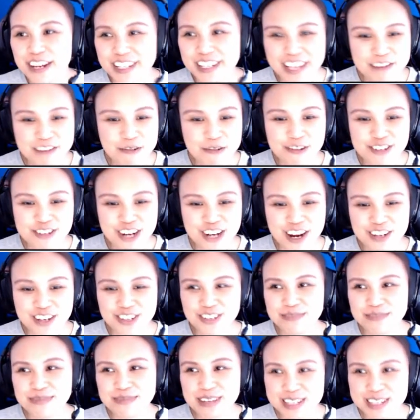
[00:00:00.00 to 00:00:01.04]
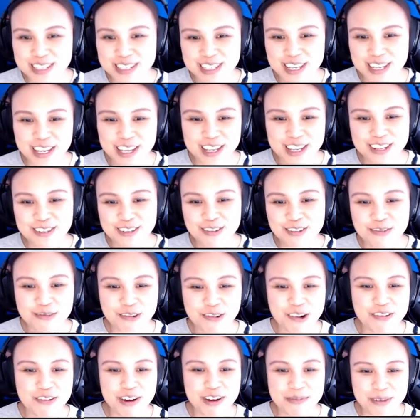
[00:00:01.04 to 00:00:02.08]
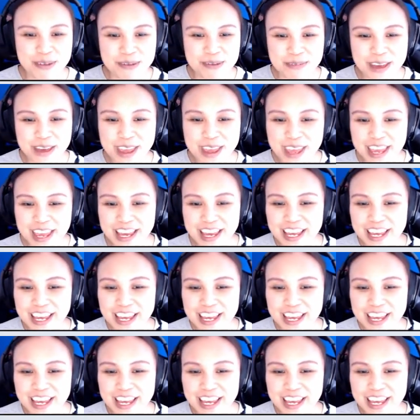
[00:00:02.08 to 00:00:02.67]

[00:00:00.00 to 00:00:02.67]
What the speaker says: They won't charge you. Please don't worry about paying.